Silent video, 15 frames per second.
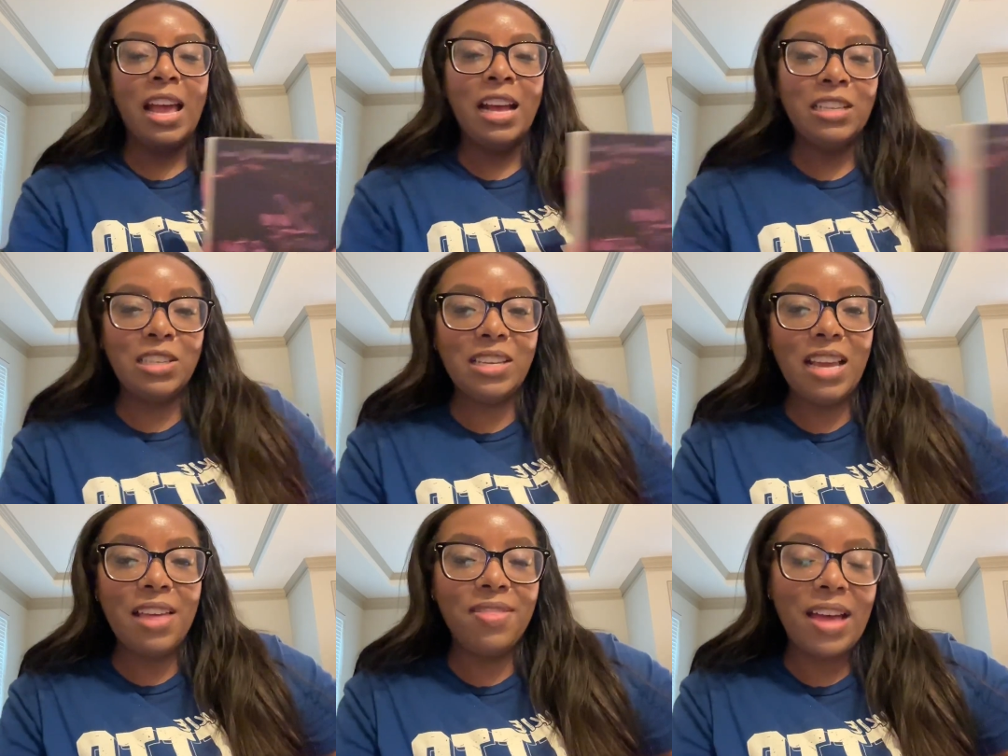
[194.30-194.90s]
So
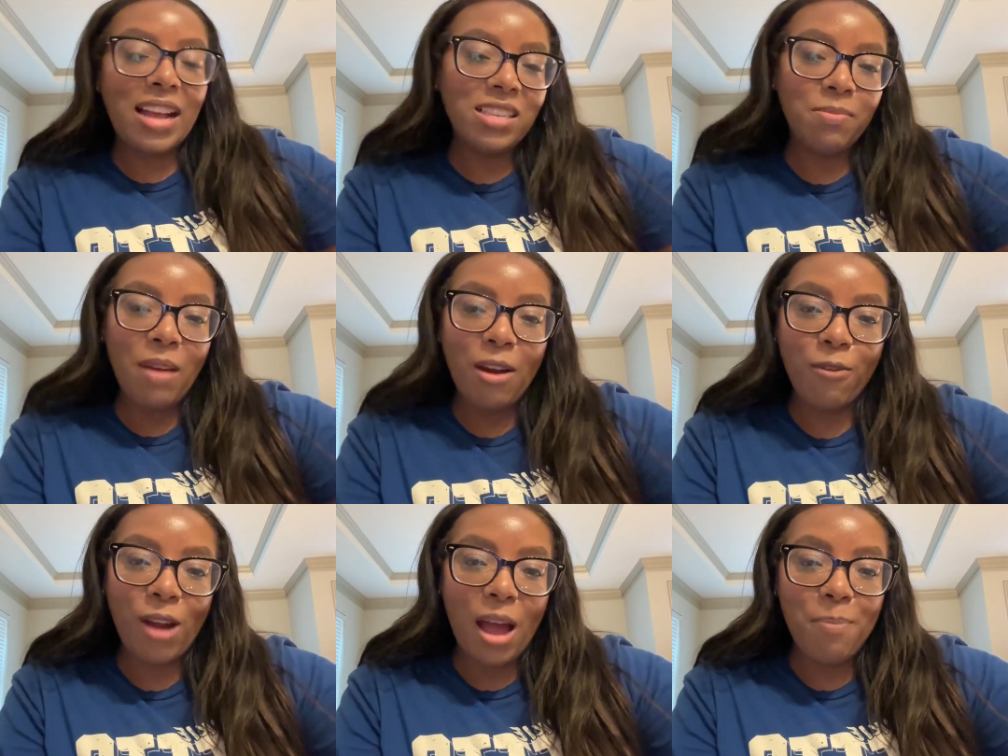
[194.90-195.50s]
yeah, that's
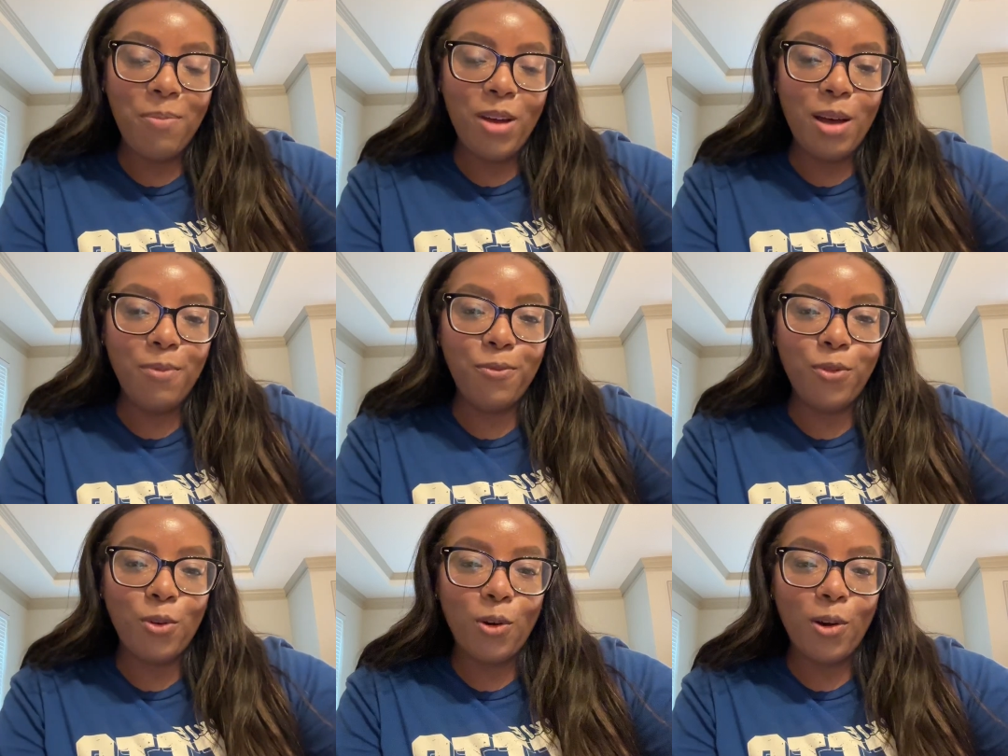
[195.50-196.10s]
my wrap
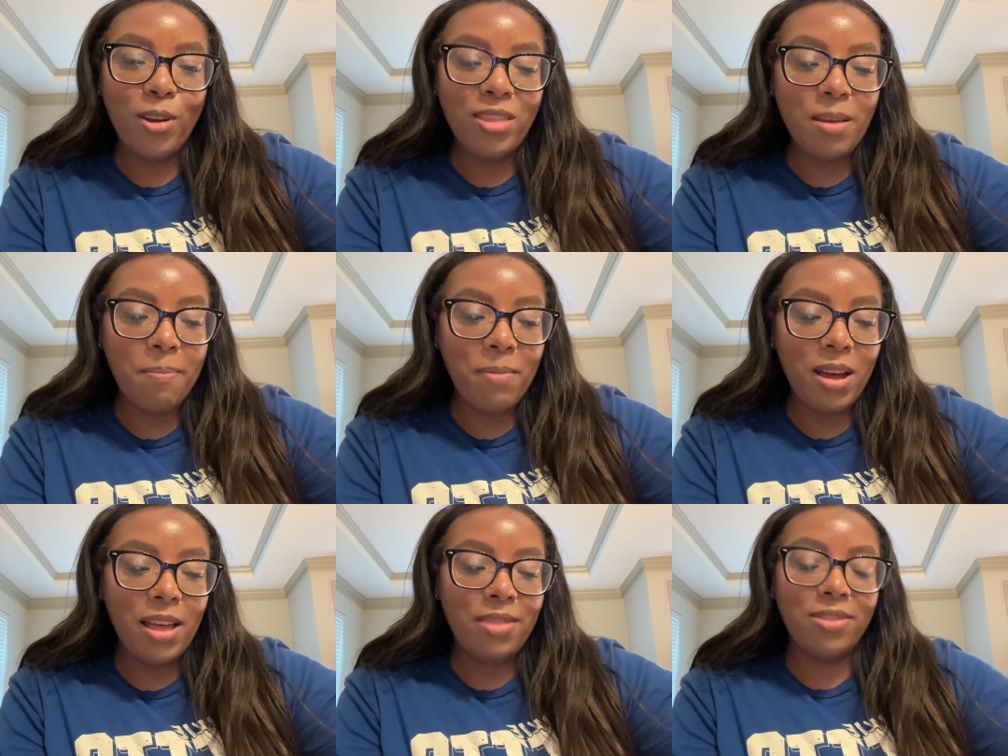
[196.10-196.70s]
up for the
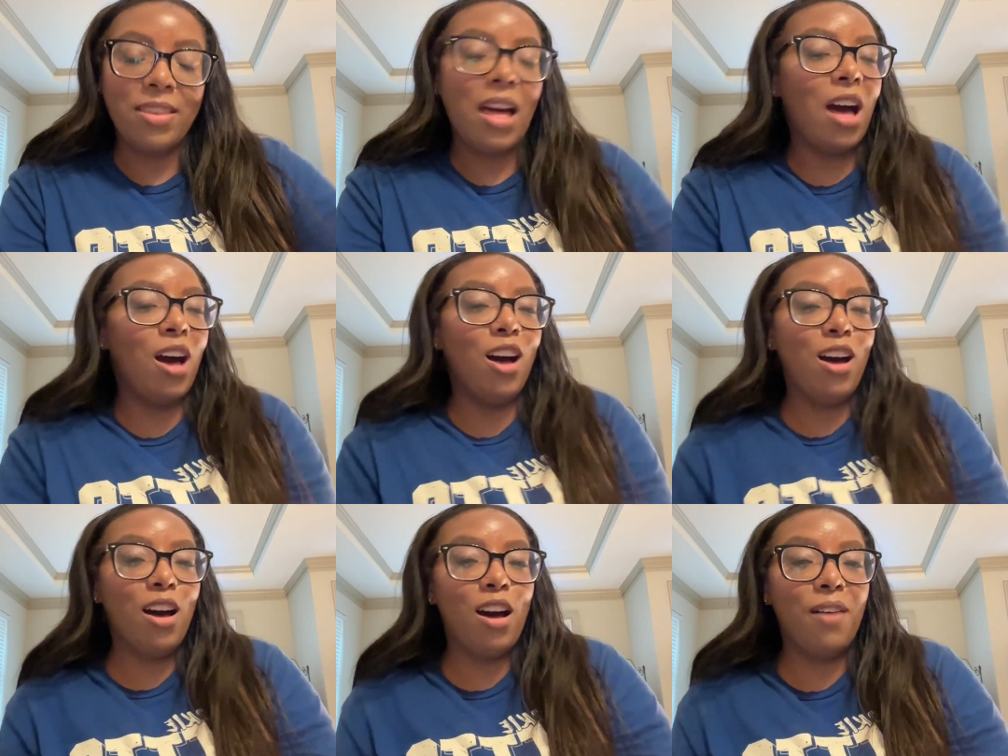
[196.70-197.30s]
month
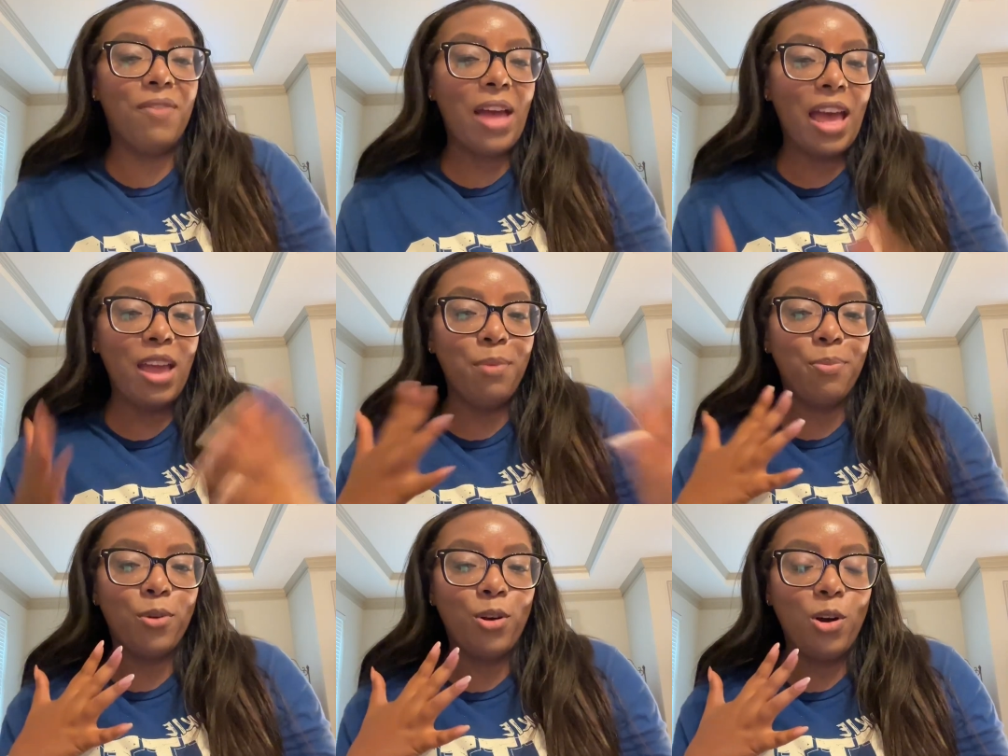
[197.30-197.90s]
of
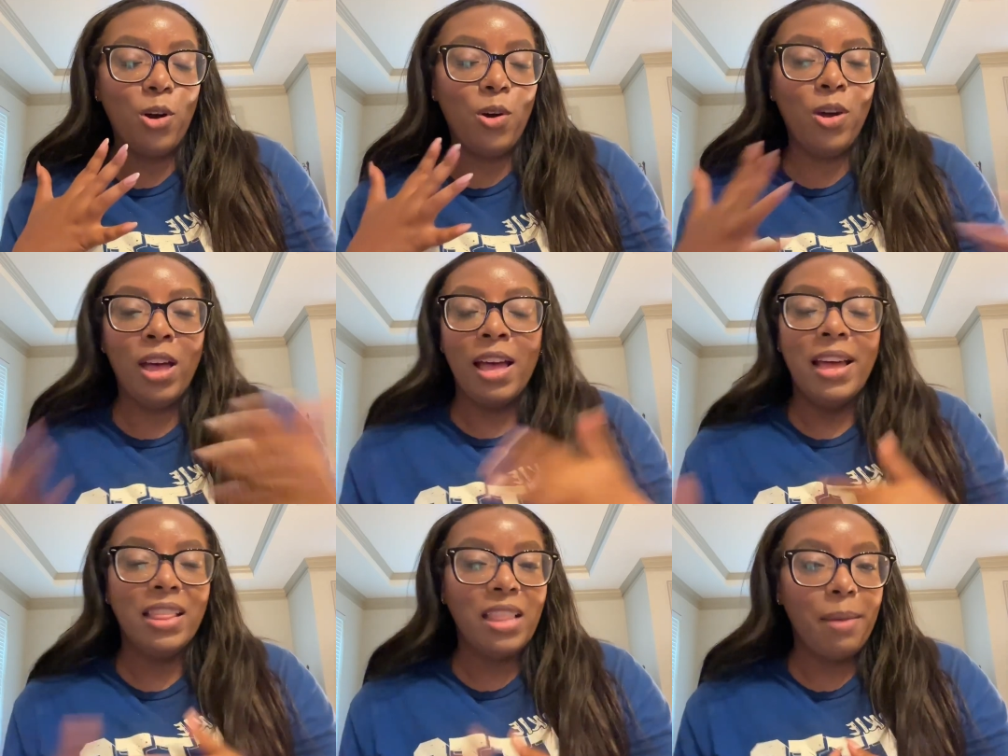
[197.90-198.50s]
April.
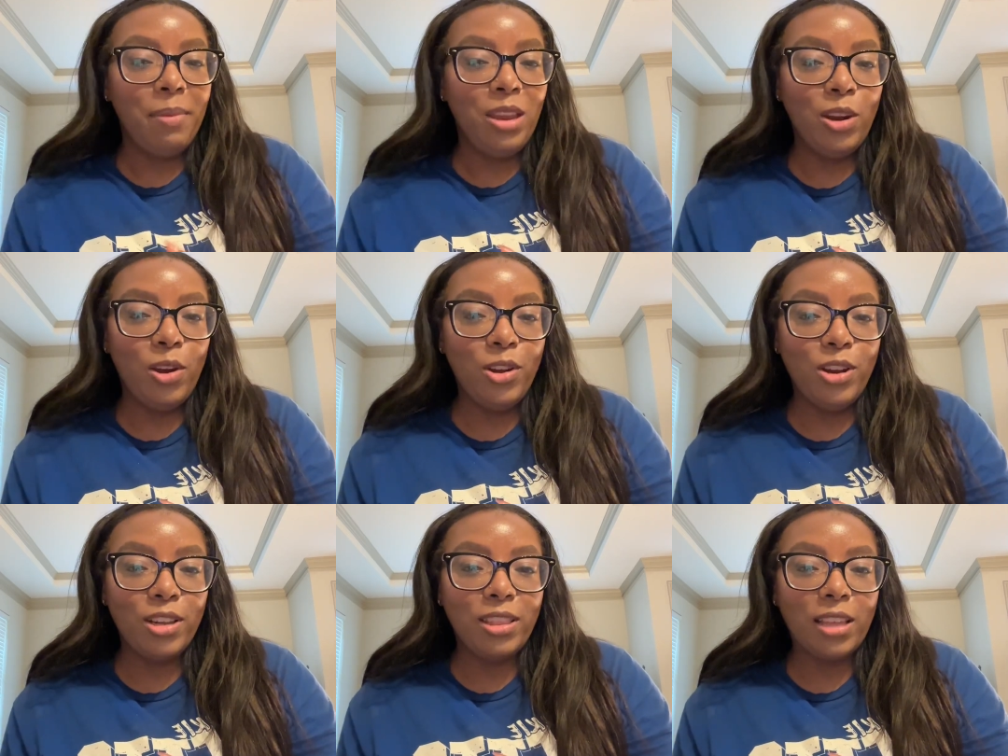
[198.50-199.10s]
Let me know
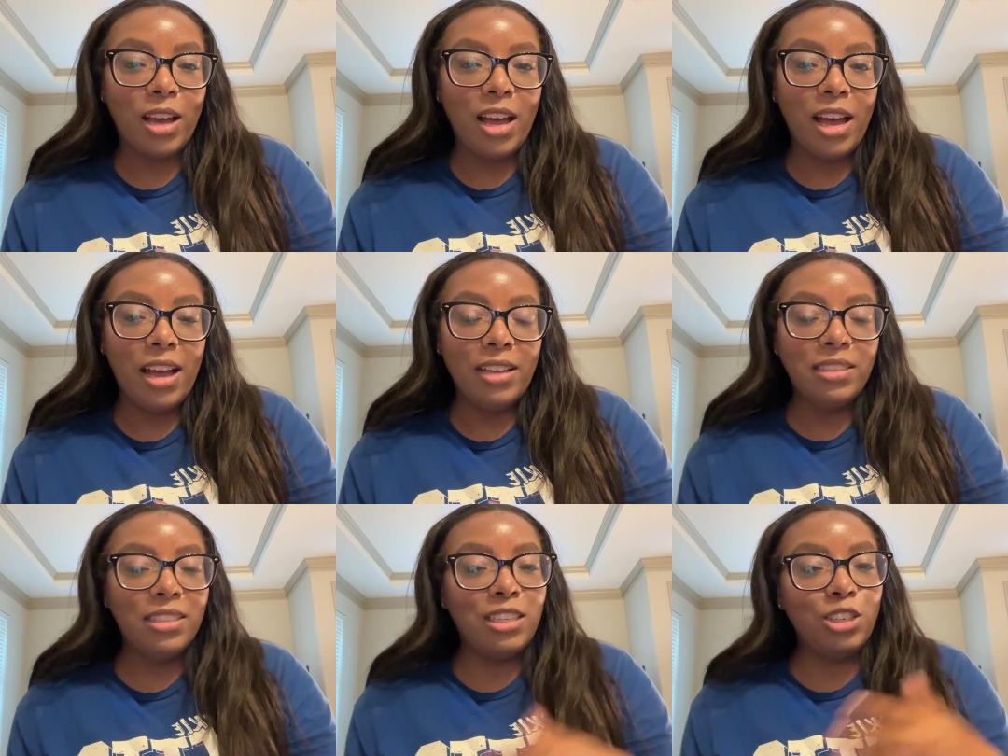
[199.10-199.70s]
your
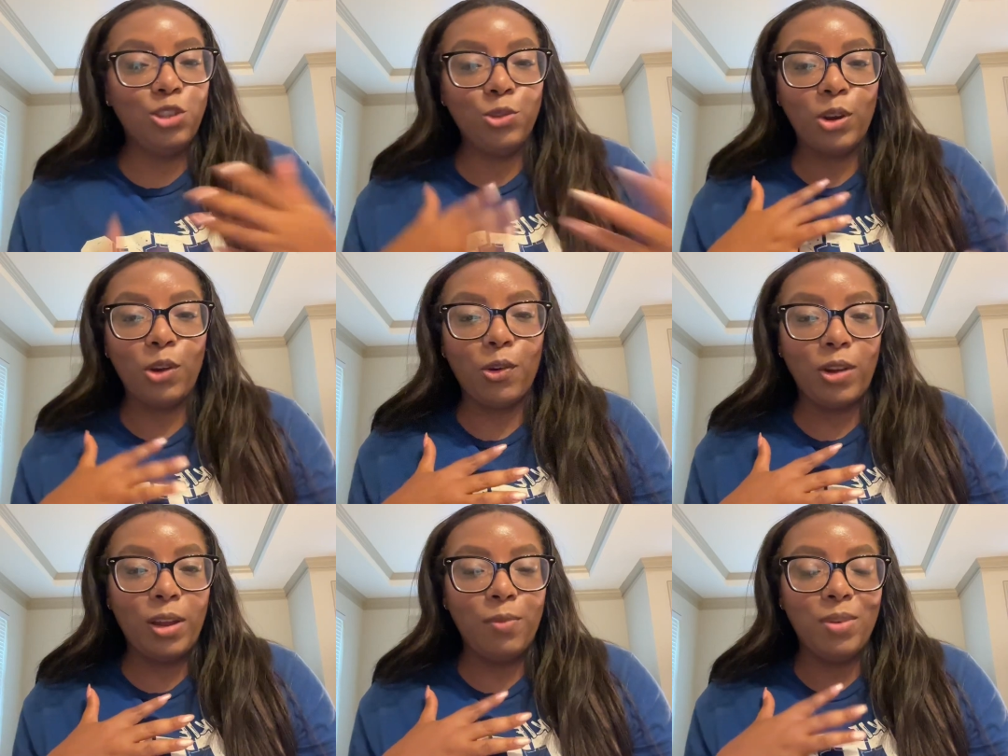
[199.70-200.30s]
thoughts. Did you
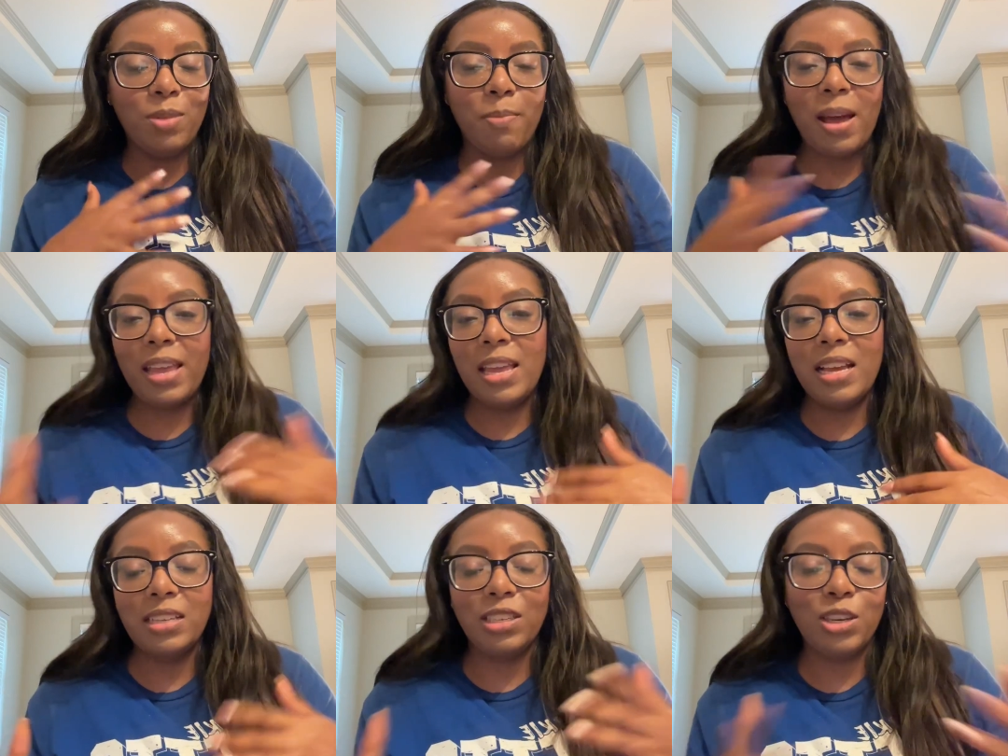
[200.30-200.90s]
agree with my
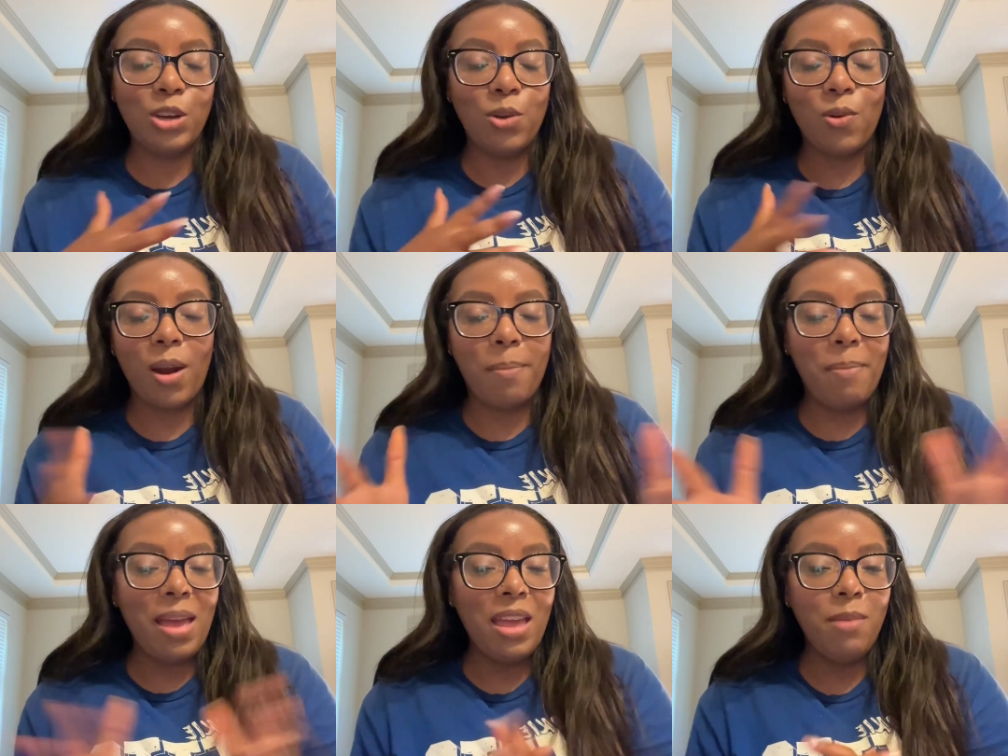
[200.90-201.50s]
yes, nor
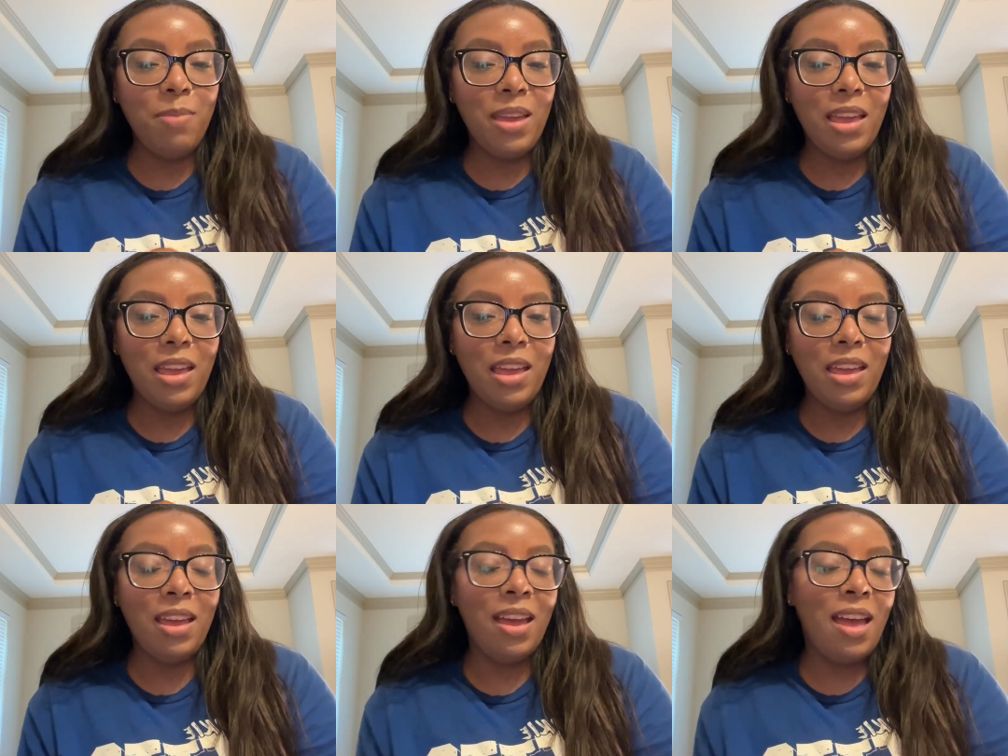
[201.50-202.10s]

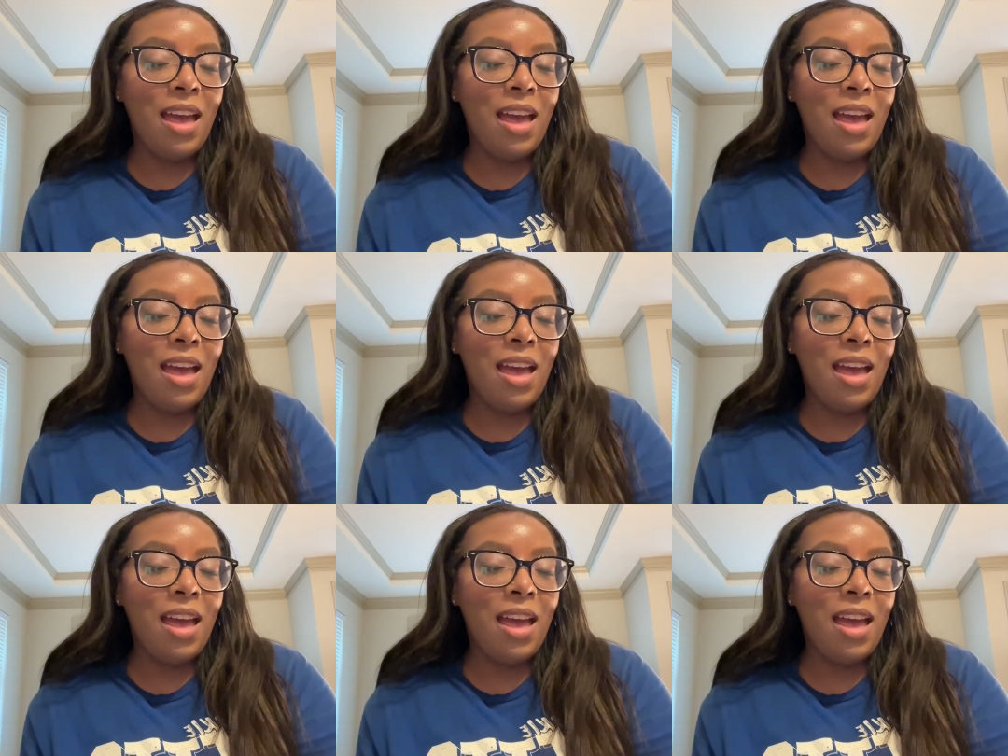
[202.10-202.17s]
maybe?